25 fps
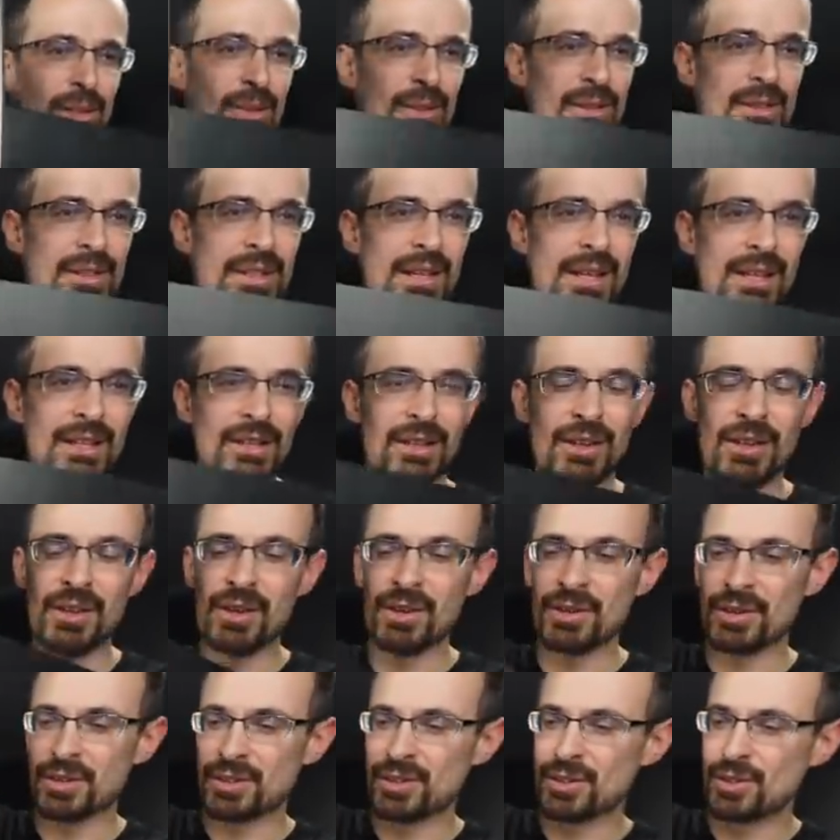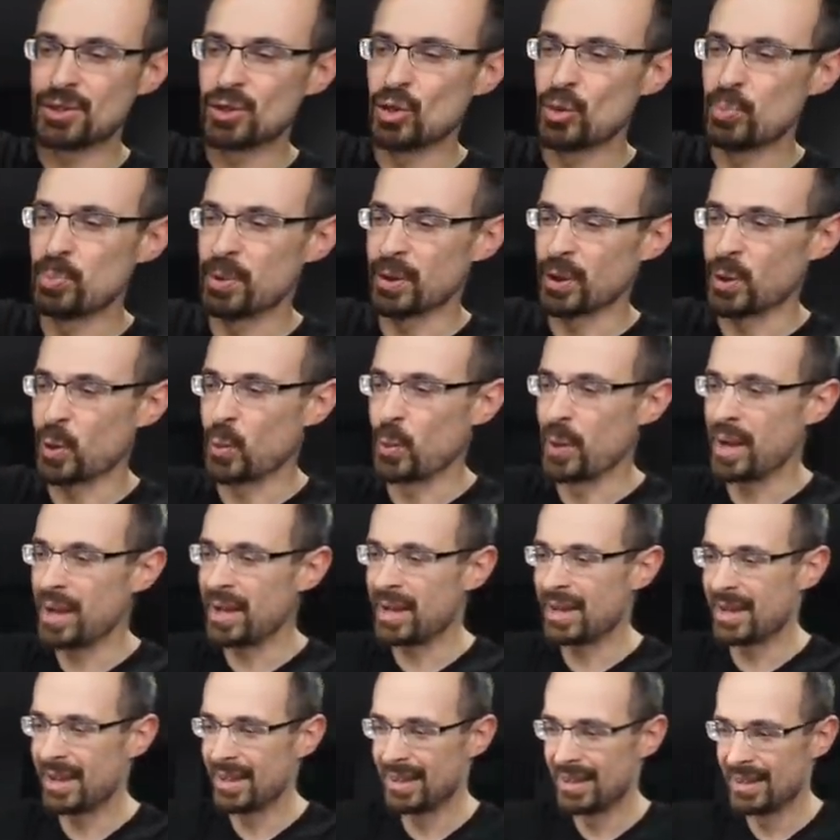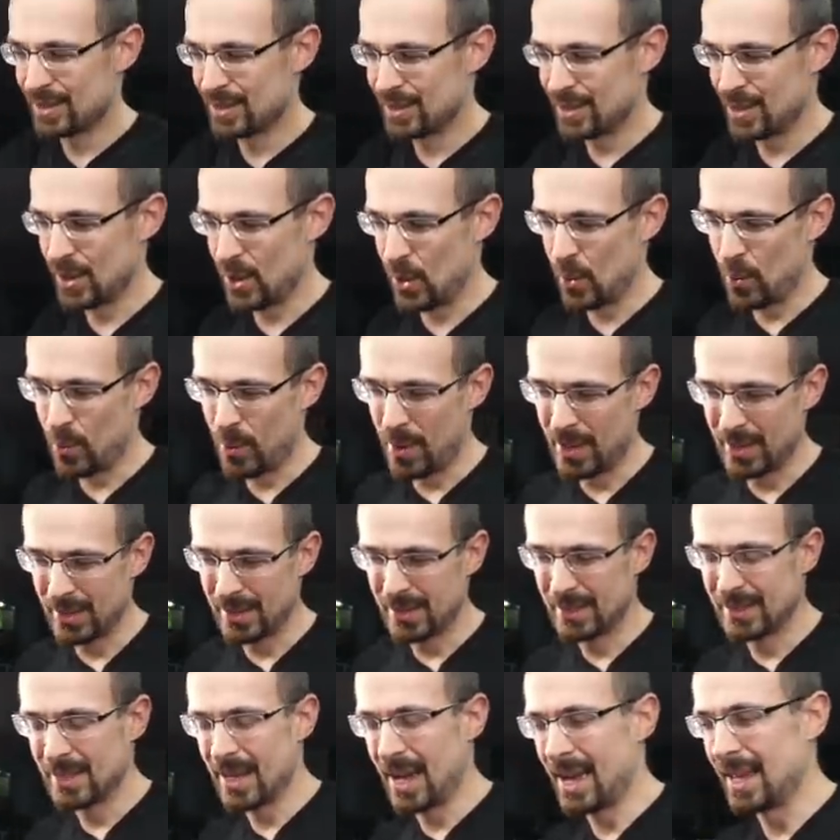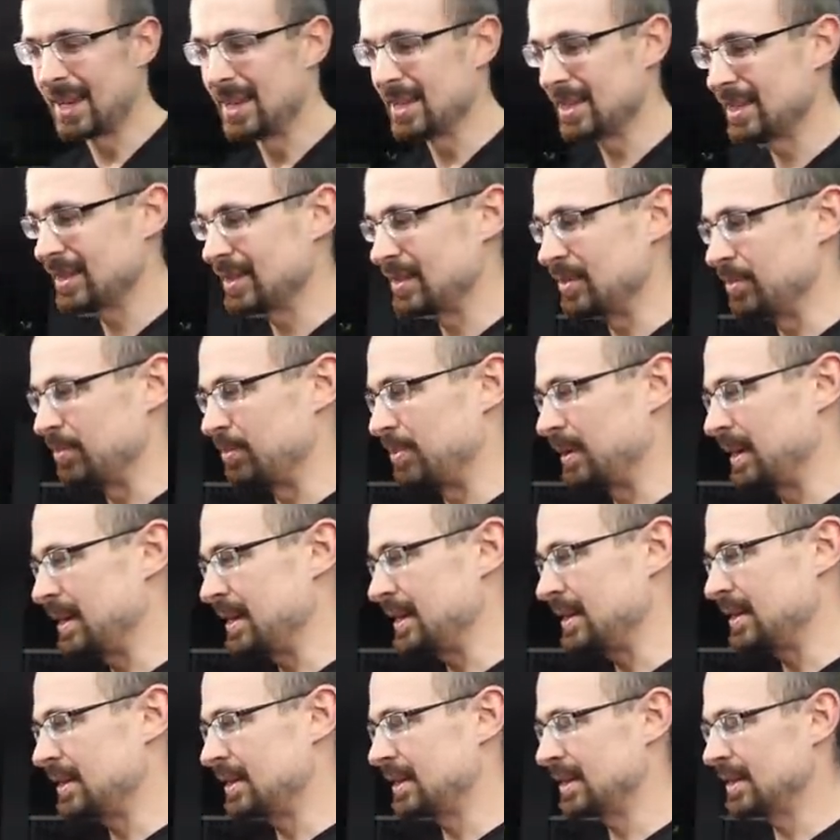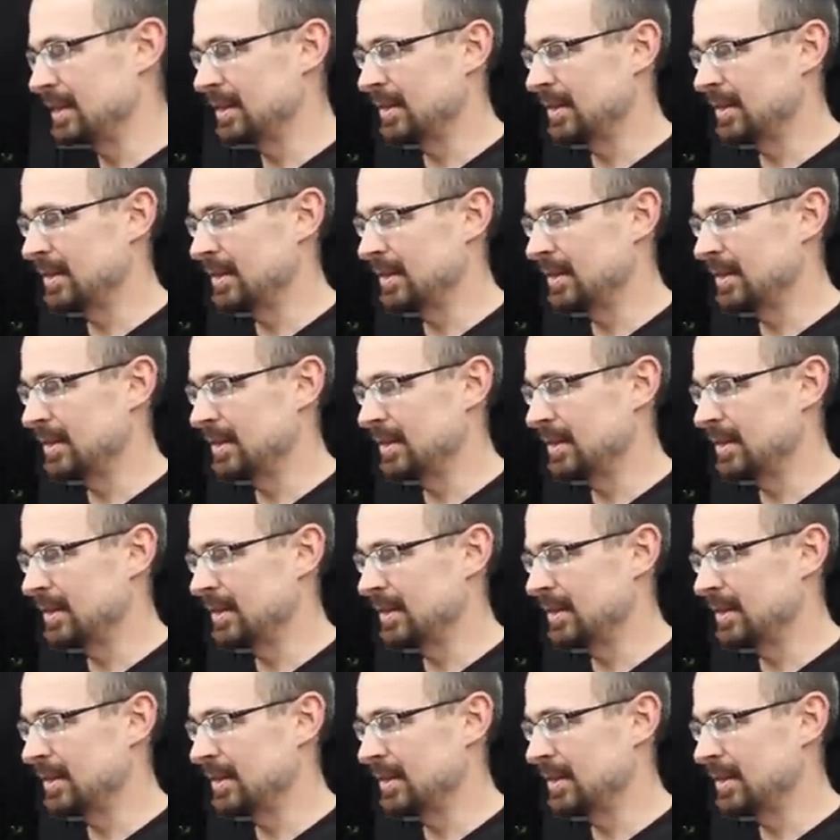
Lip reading: you see it cures super quick. So one side is complete.